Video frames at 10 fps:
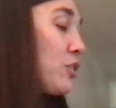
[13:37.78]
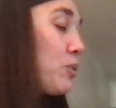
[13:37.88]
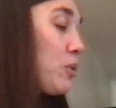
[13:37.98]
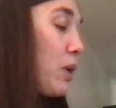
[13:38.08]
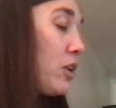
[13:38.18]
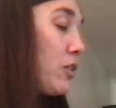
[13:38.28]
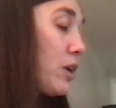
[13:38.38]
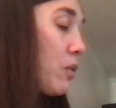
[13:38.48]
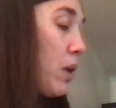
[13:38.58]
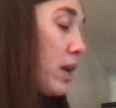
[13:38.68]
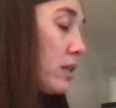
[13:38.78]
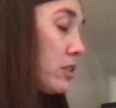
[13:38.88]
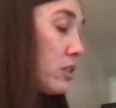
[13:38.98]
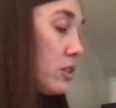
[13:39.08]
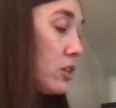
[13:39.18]
were wondering was,
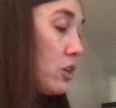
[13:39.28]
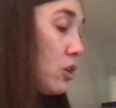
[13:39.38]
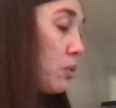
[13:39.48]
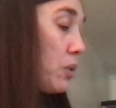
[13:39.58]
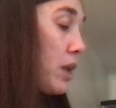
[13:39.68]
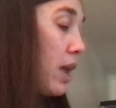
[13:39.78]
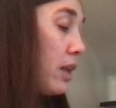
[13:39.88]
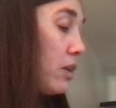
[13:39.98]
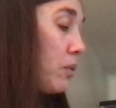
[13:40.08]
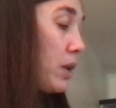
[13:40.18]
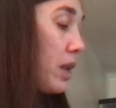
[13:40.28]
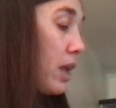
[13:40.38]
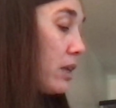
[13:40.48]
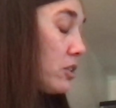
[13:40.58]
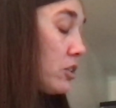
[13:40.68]
would anyone
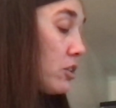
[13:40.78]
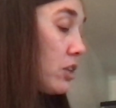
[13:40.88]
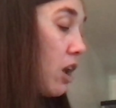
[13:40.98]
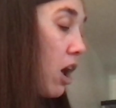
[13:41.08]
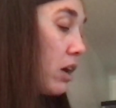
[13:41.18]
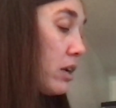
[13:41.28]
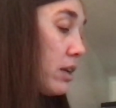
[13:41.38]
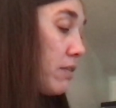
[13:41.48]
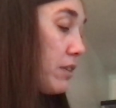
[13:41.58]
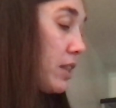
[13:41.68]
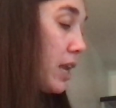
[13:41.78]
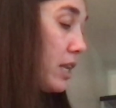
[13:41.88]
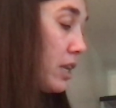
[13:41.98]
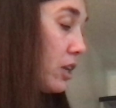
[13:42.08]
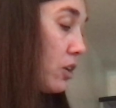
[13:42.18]
answer the knock? If a
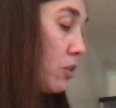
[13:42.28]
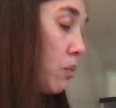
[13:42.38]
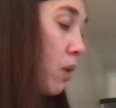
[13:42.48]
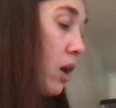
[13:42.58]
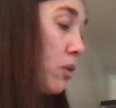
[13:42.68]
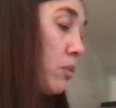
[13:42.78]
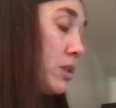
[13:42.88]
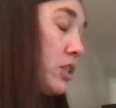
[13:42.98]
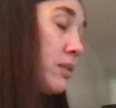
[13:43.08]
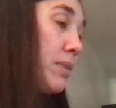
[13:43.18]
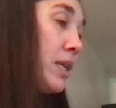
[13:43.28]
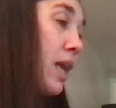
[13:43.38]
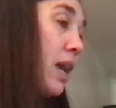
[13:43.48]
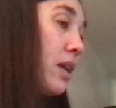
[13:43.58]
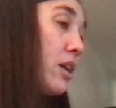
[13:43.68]
lady, what would she be
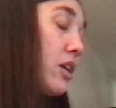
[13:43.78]
like?